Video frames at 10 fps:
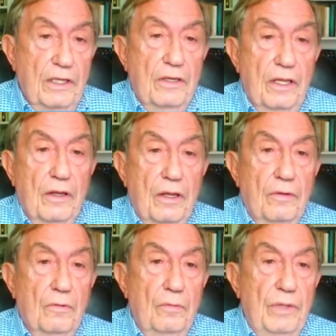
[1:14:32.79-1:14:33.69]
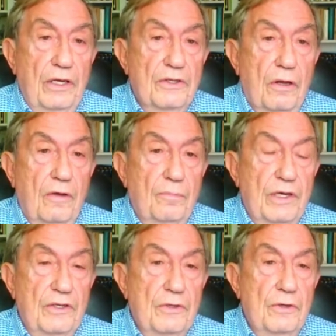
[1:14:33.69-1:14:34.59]
it will be
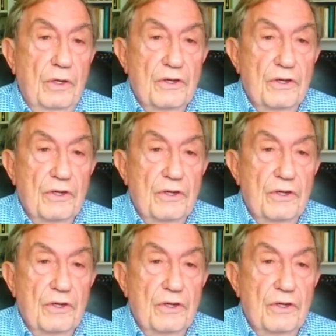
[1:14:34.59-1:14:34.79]
resolved soon,